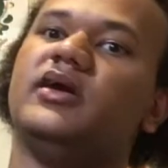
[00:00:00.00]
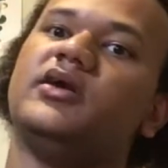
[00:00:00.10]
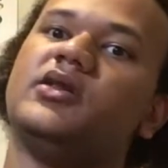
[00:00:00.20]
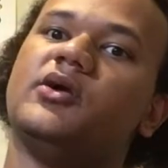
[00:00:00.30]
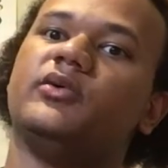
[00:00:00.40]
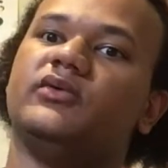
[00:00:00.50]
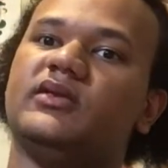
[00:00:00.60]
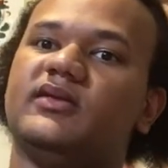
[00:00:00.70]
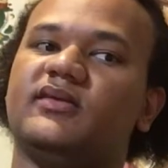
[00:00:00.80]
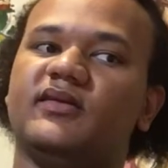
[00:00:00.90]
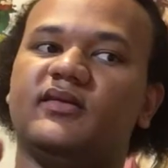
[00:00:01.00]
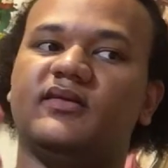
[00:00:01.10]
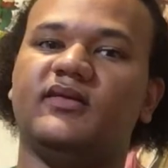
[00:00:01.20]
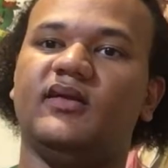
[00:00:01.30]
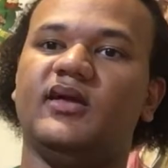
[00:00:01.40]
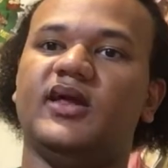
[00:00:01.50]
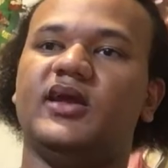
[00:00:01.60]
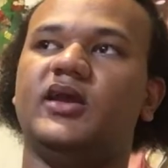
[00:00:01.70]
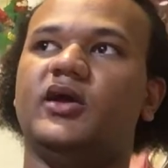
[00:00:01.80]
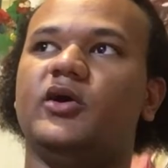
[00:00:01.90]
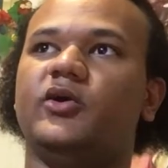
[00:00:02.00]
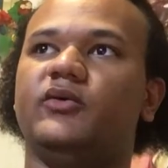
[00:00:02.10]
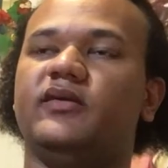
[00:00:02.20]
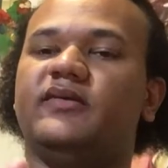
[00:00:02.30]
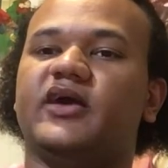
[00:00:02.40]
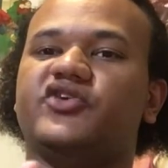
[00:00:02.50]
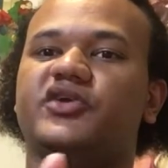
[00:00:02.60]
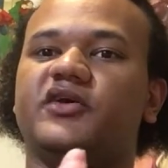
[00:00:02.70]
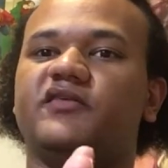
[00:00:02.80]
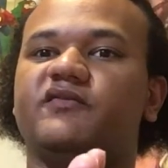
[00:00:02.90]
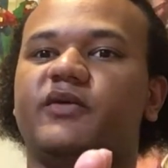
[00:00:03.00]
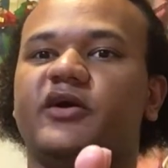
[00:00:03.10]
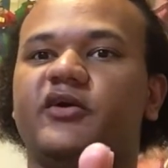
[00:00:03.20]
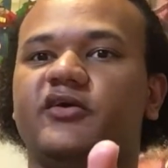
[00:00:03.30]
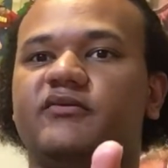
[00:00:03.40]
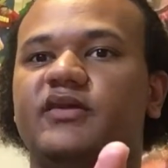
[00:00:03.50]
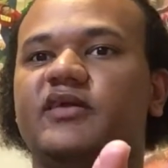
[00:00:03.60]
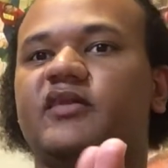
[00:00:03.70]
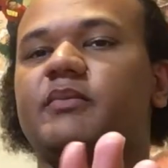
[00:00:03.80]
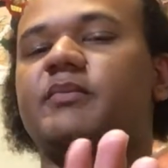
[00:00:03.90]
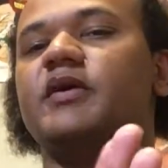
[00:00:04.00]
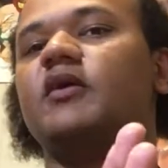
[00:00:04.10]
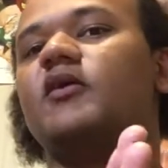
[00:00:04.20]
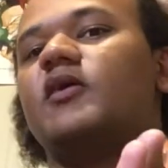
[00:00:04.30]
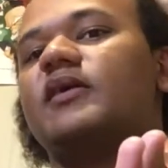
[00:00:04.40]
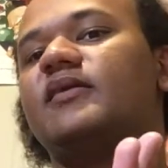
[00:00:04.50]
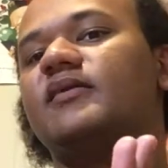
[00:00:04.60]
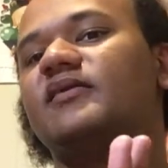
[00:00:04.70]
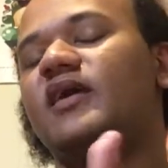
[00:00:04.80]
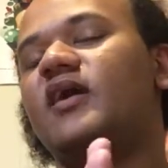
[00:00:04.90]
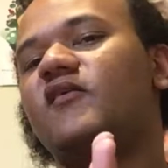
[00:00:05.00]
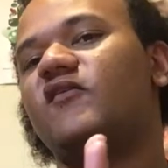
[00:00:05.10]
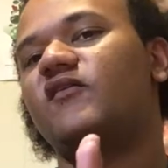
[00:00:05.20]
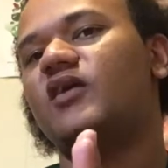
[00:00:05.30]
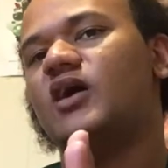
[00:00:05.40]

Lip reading: This is, the section of where things can be pure and safe.